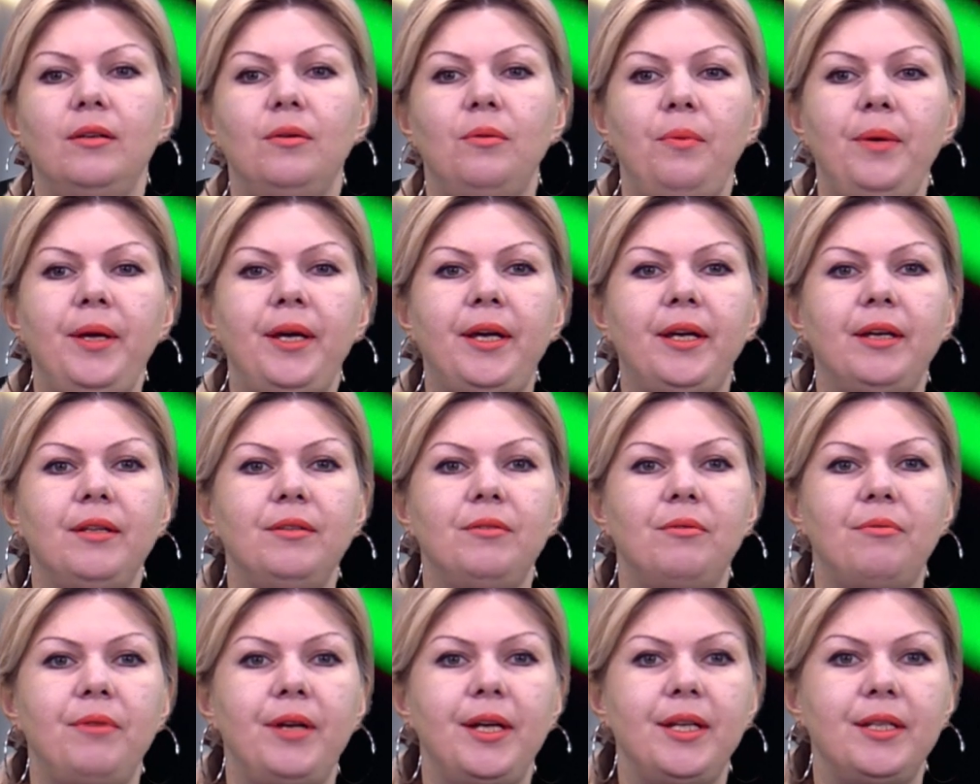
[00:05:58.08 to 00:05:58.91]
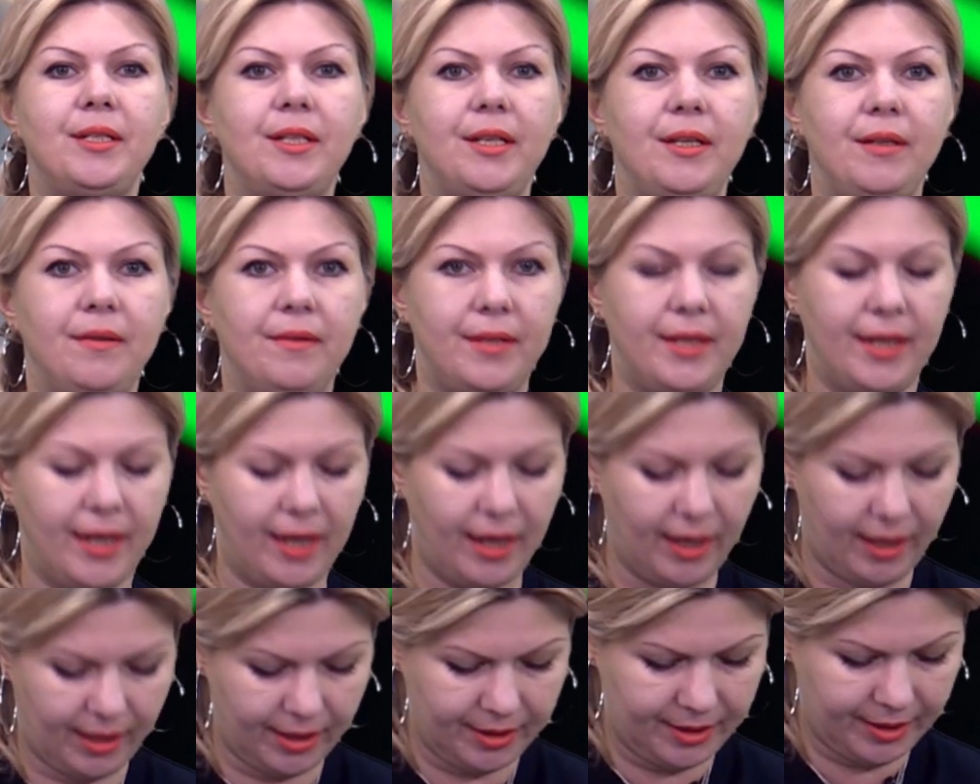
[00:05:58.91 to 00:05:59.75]
we can read in the
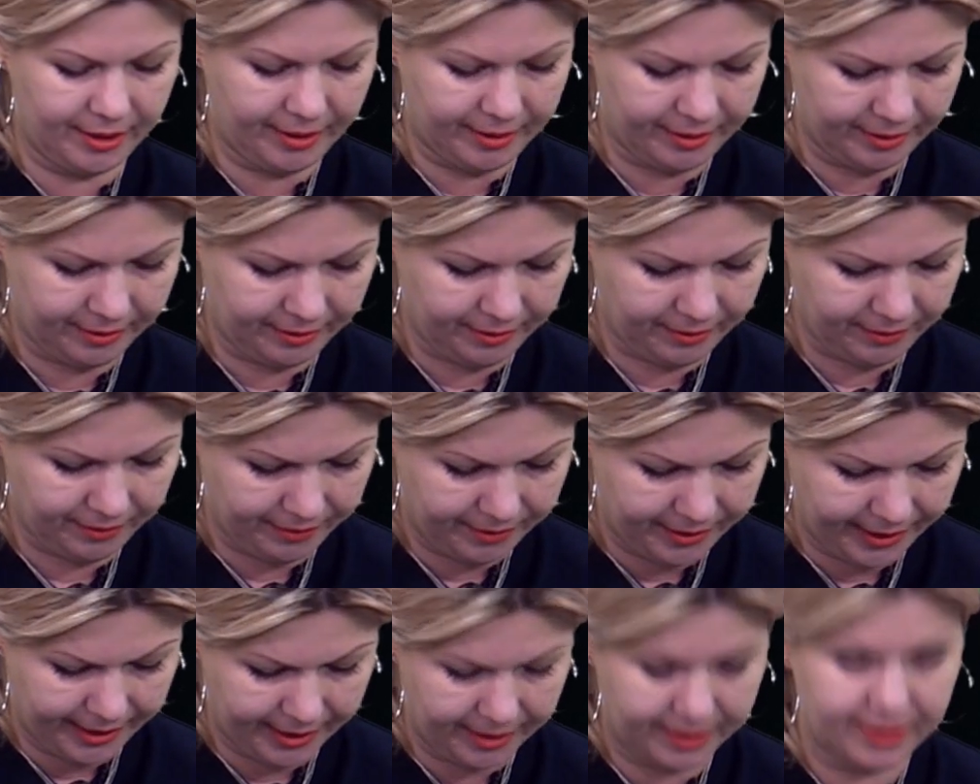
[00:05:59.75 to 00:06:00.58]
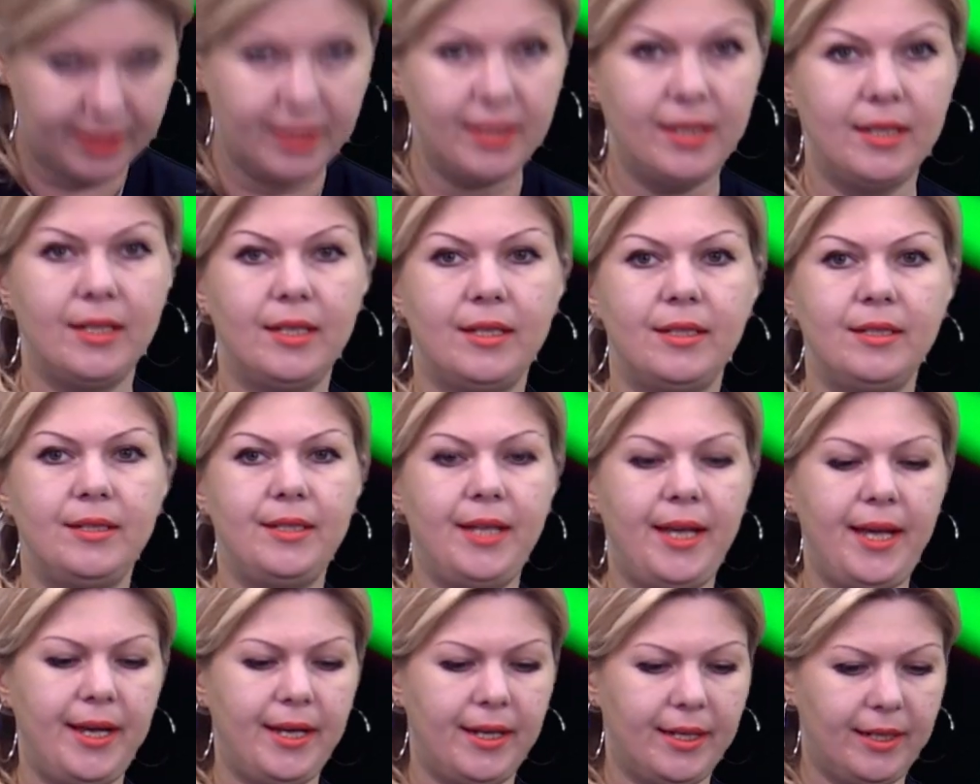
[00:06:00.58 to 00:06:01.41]
article that
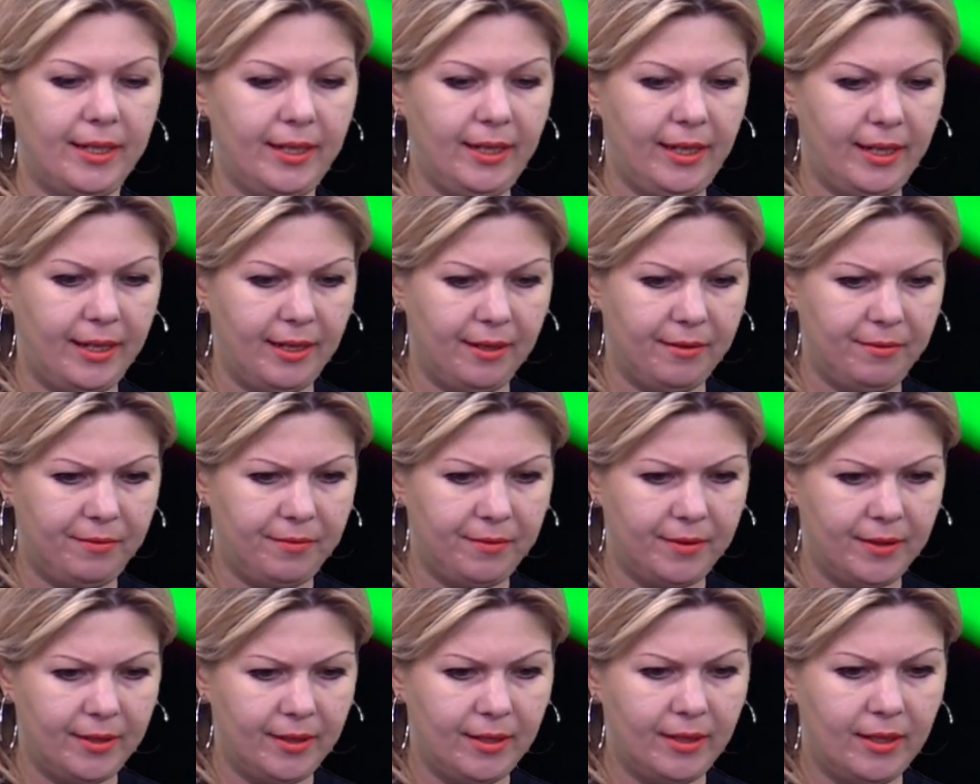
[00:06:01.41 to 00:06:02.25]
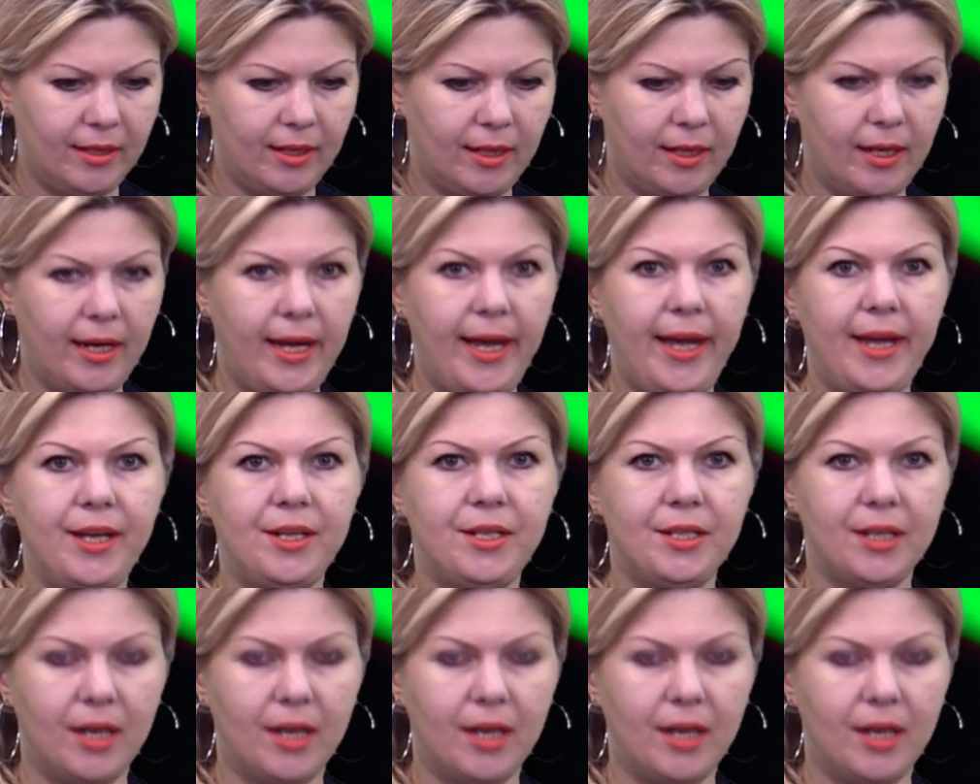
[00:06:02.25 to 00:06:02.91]
they have 8